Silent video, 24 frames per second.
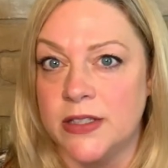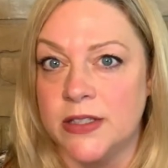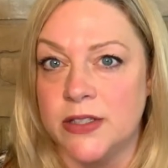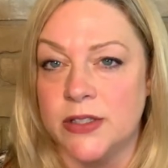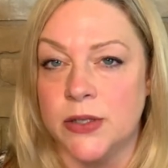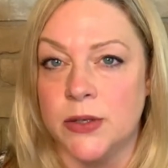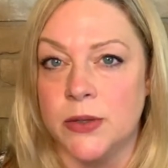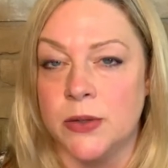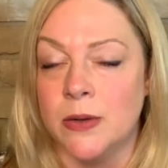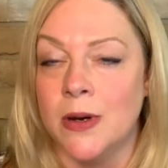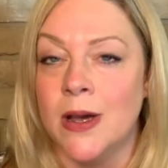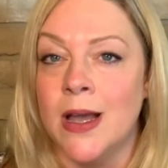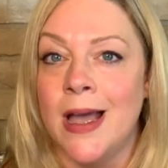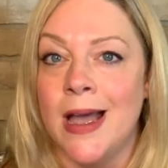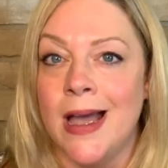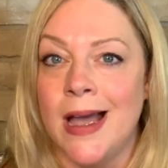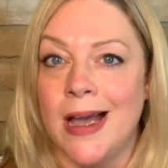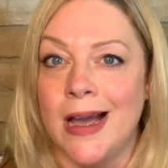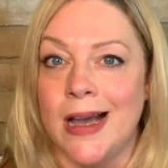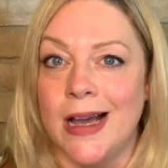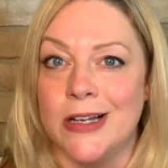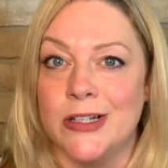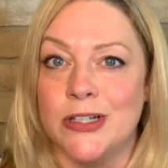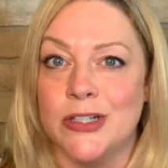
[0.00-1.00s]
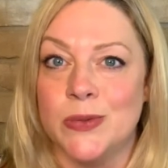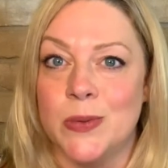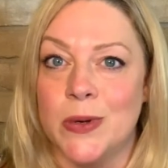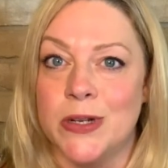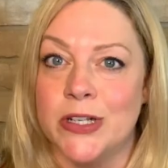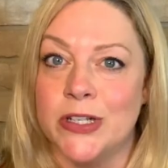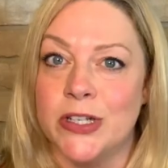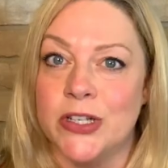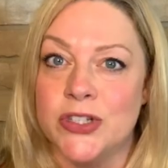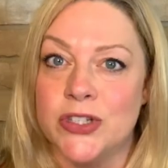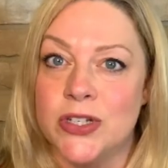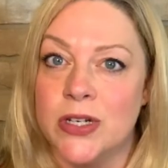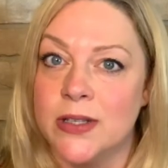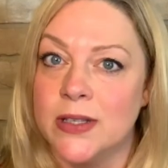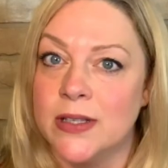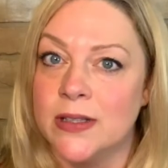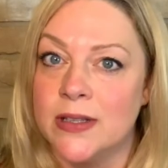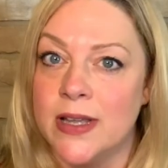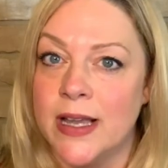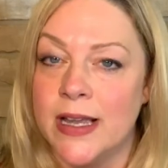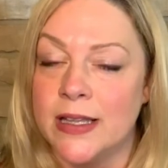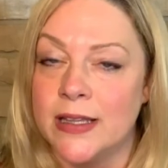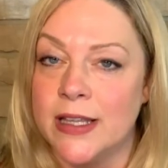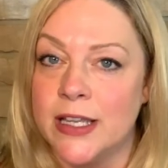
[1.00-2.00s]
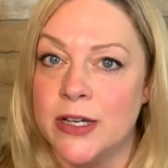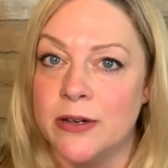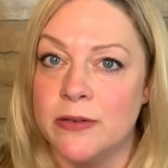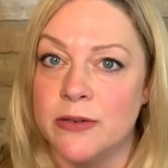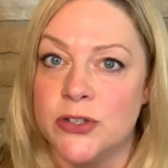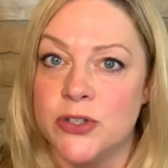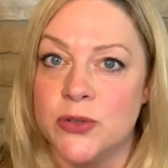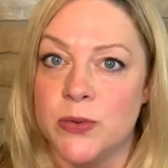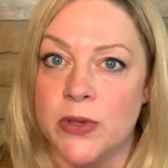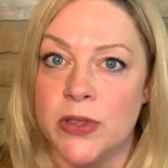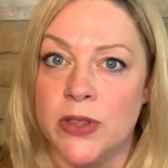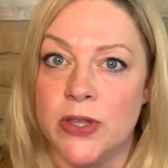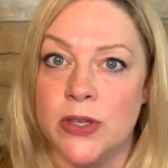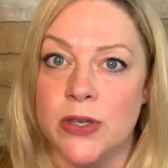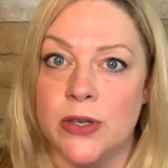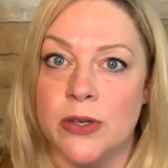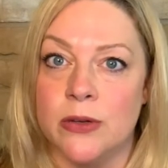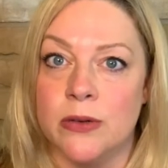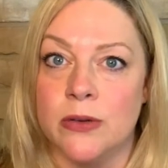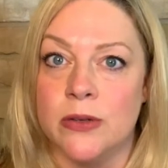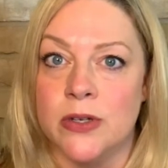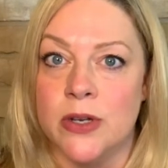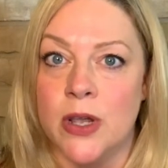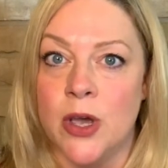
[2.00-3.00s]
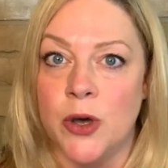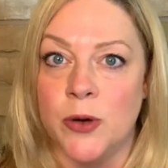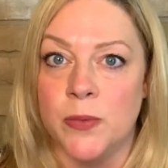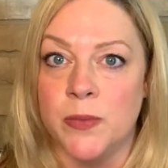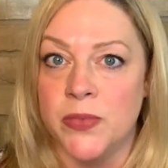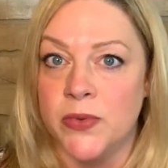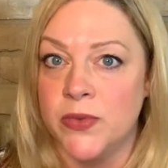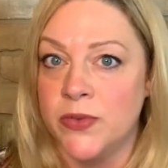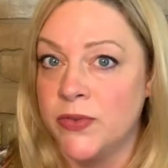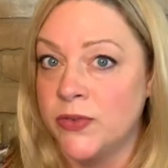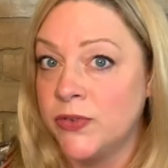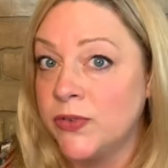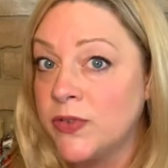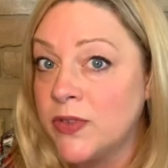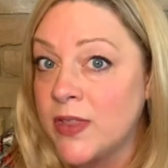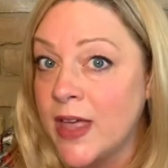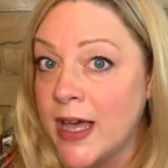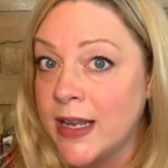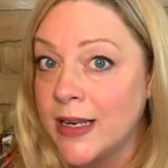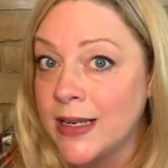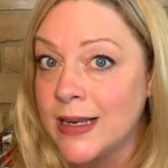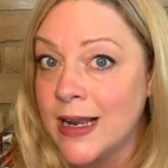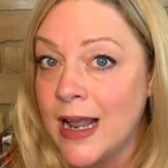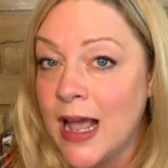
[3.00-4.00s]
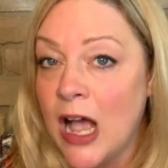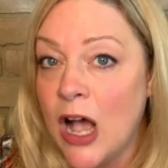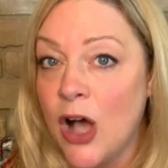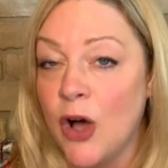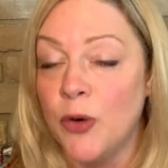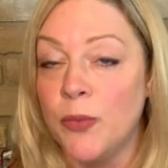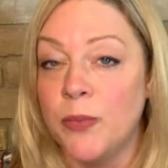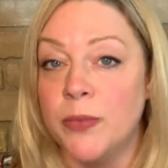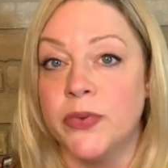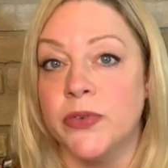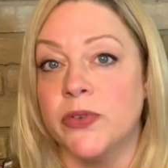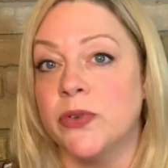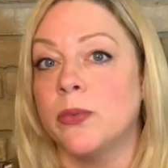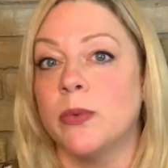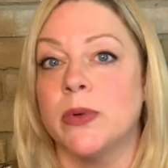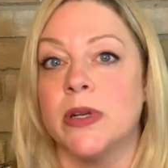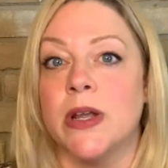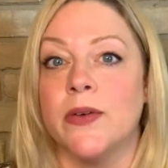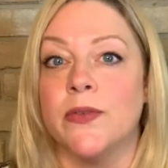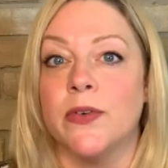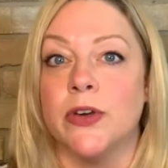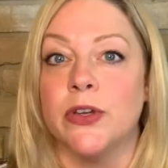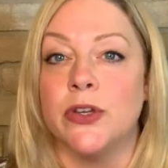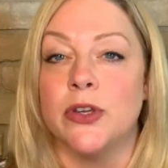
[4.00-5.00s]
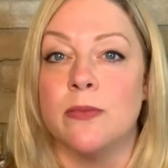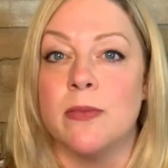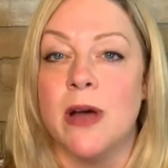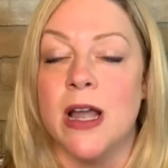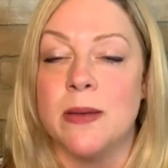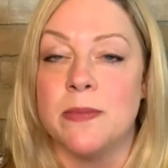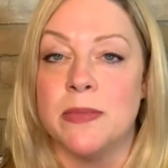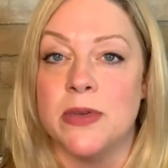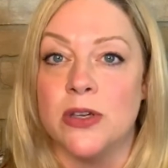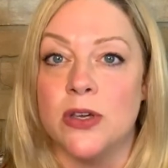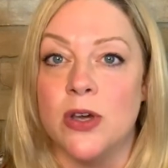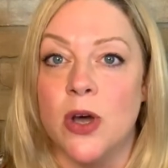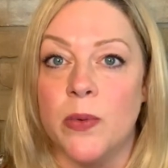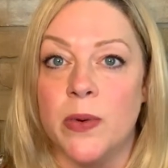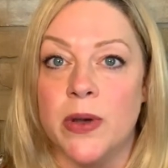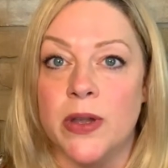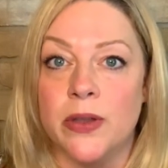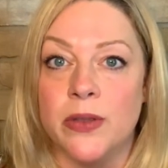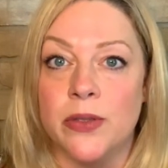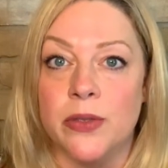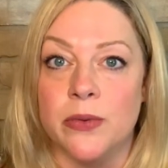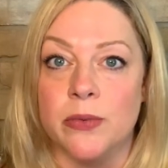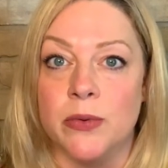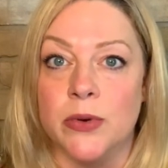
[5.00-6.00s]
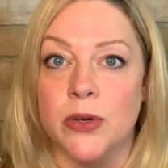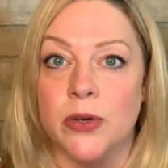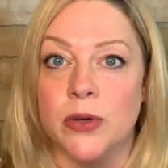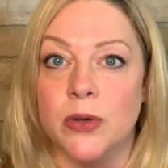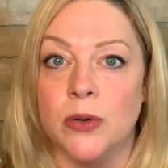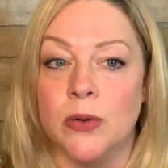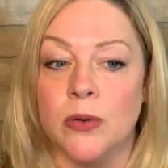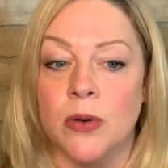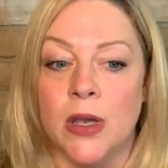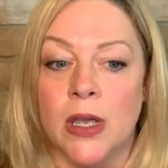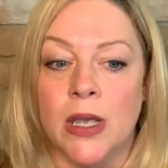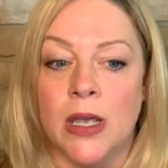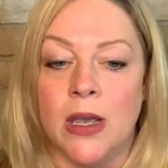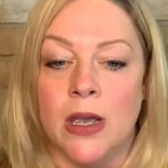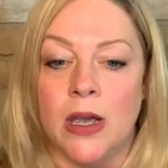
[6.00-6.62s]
So I just wanted to share the light language with you in hopes that it helps whatever you might be going through.